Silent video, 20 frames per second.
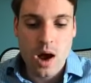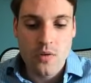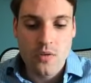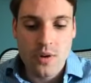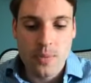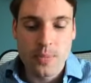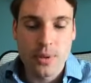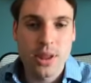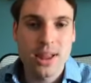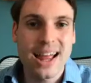
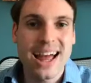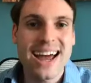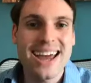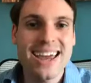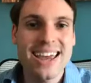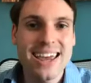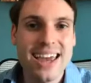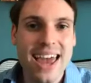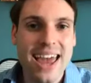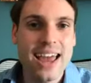of
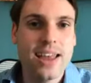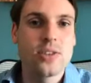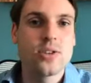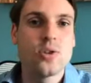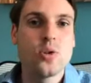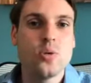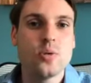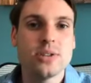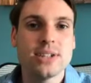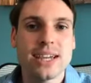applying
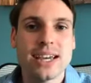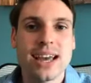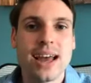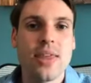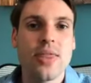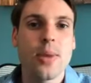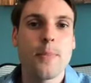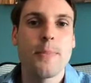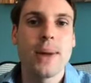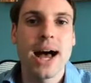and
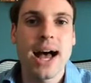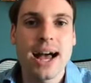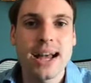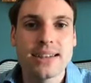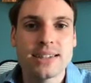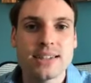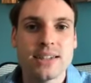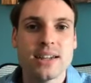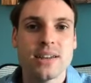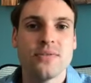using the
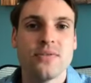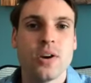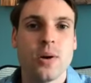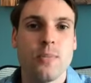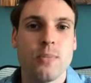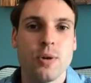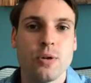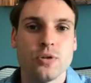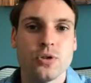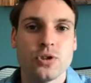positive
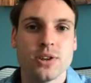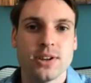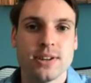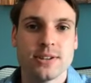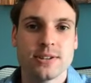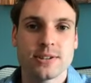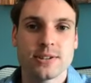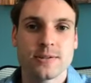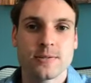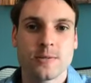
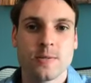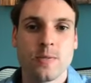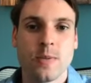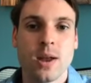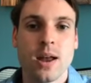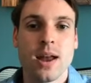emotions.